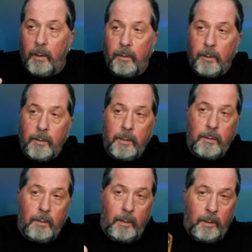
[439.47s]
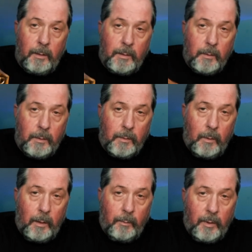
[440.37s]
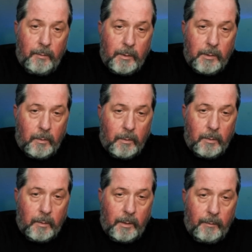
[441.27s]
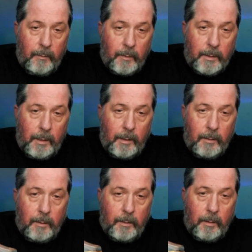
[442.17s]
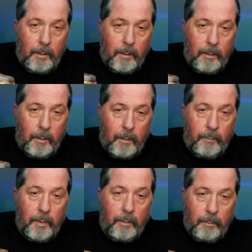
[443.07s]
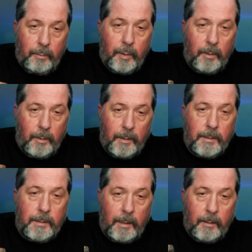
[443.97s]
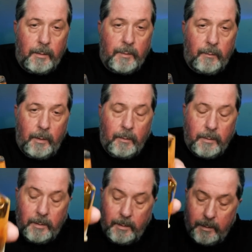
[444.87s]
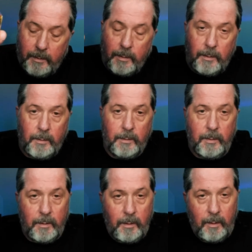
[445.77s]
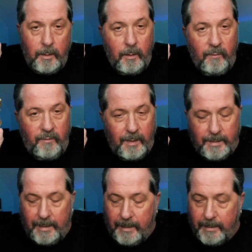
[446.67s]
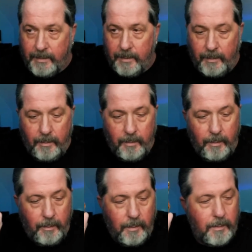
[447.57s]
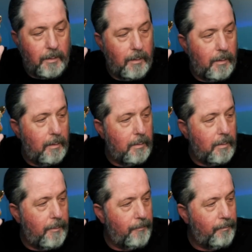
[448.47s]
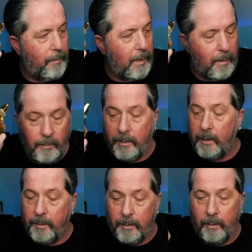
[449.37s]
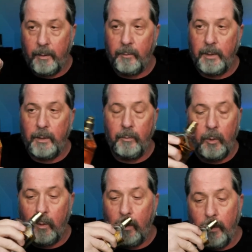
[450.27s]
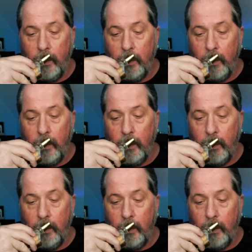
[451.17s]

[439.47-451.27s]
you can see this was well above the shoulders when I first got it. And I've been putting a dent in this fragrance. This is fantastic. This is everything I thought it could be and more.